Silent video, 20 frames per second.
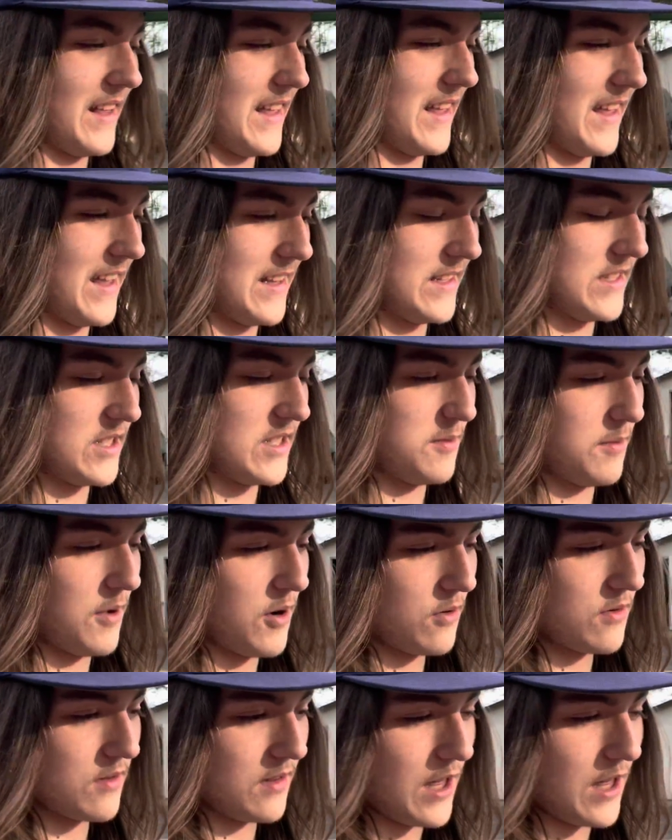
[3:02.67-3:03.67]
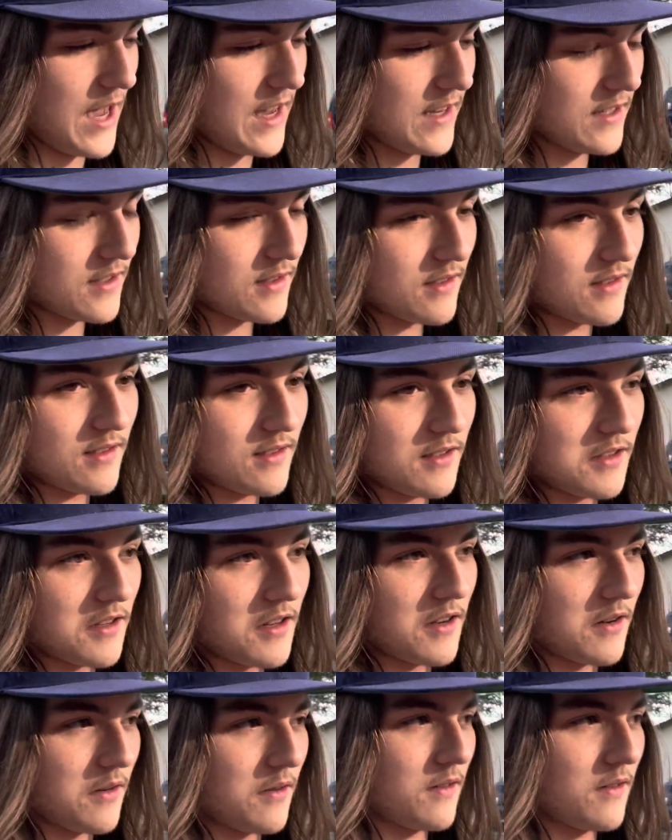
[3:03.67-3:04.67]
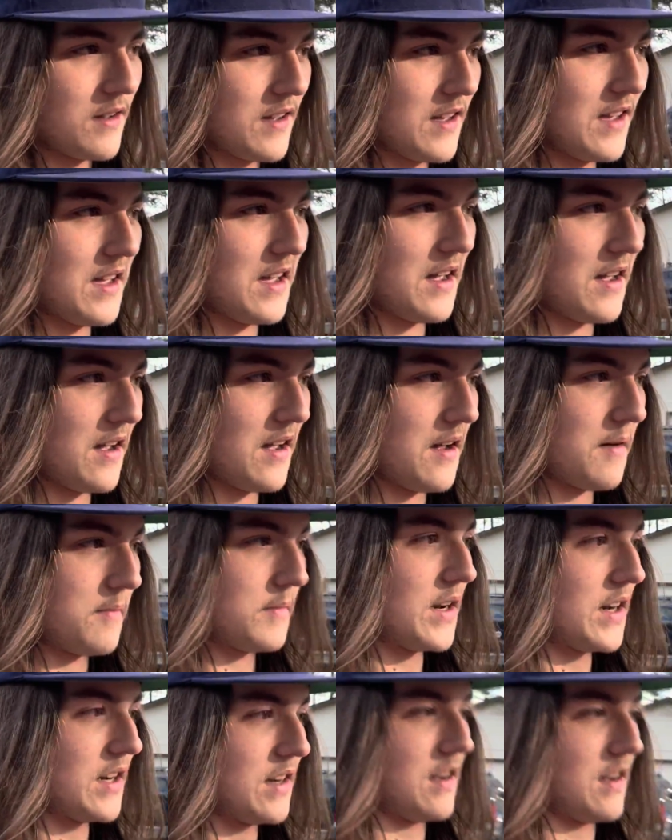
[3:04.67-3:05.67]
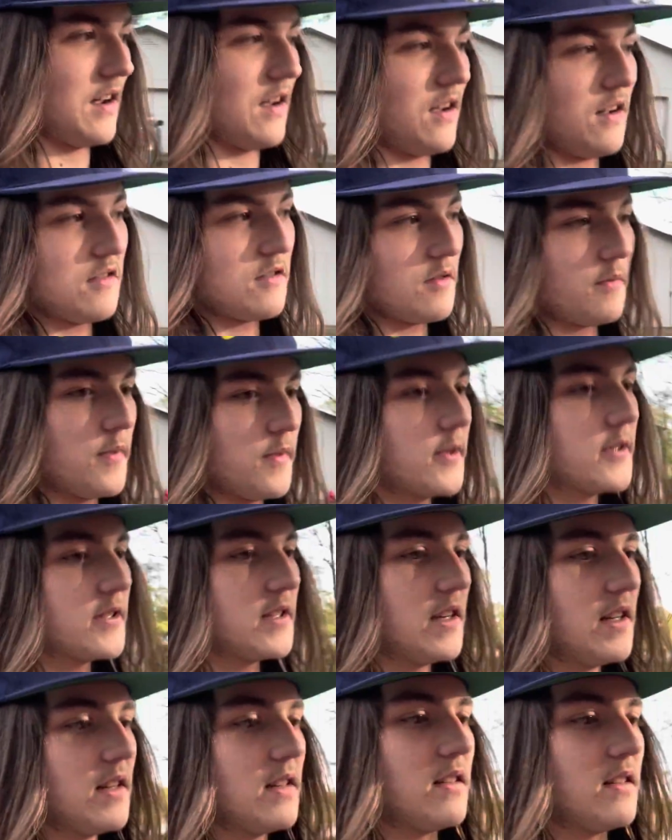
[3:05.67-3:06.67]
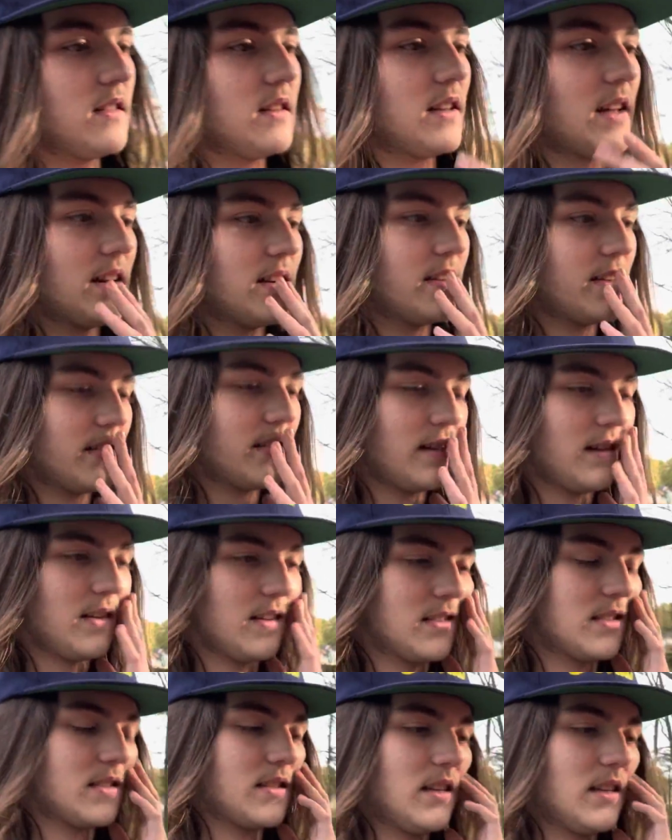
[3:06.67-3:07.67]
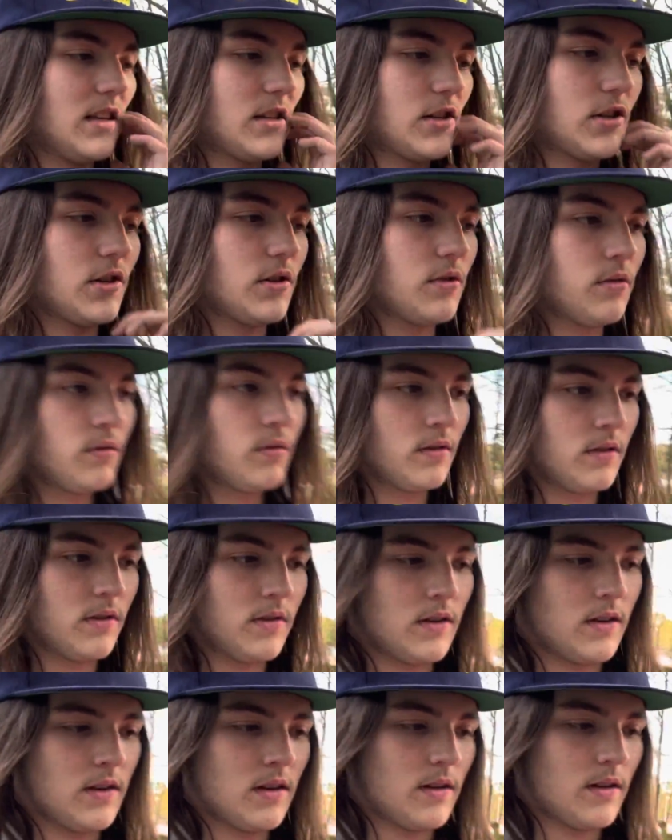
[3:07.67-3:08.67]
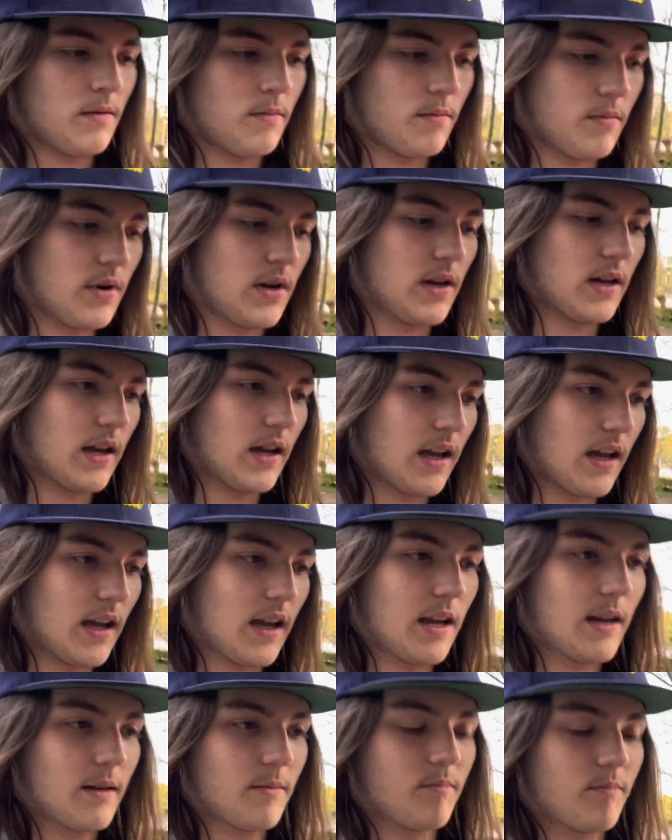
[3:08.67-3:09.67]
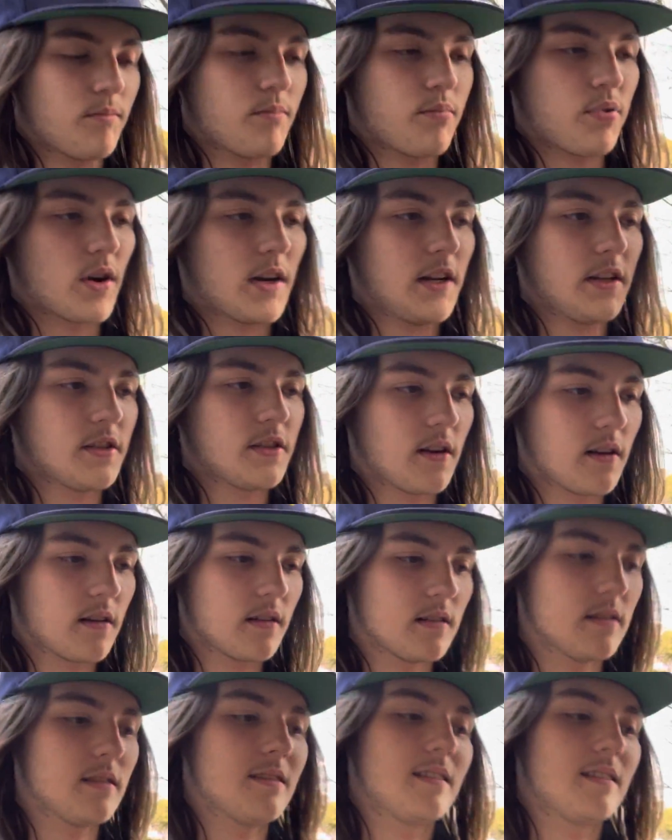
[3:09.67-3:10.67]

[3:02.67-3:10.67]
it's smoked less, so I'm not 100% that it's the issue, but pretty certain.